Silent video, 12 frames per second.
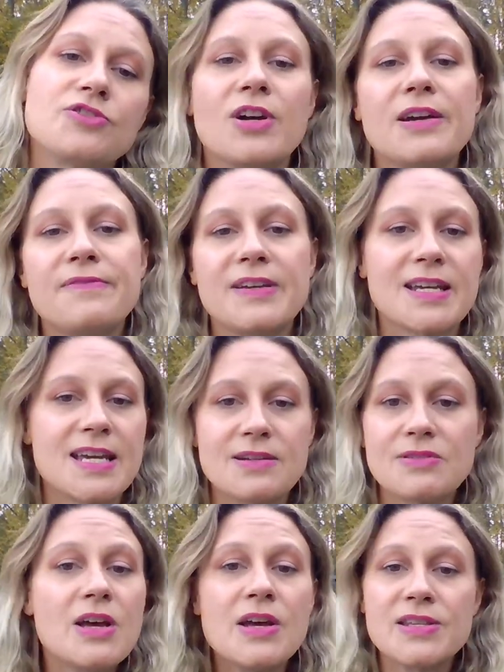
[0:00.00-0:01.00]
driving
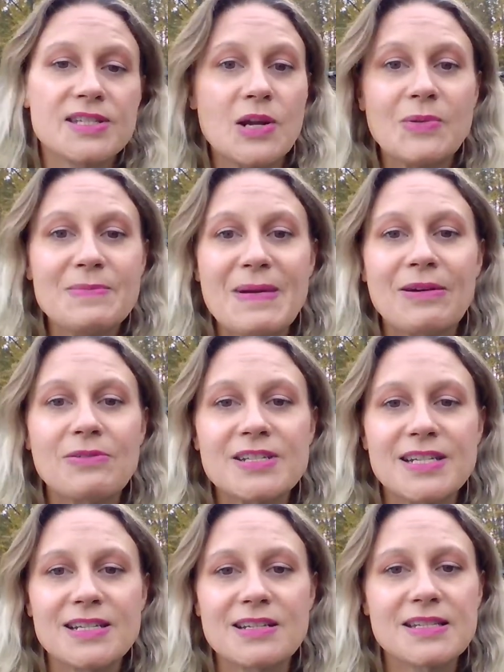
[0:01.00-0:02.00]
in snowy
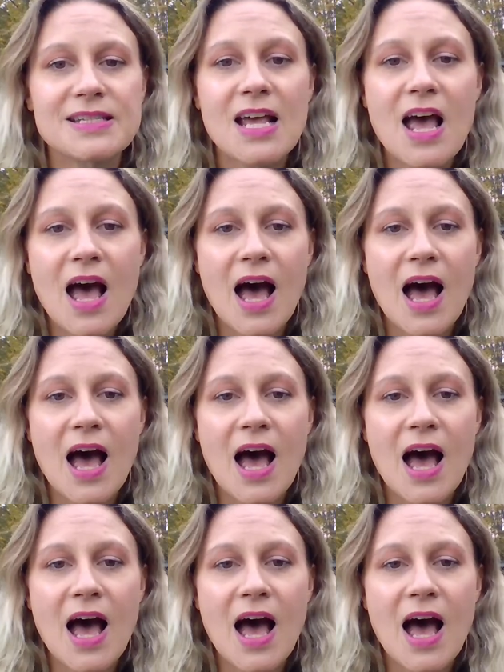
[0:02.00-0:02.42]
mountains,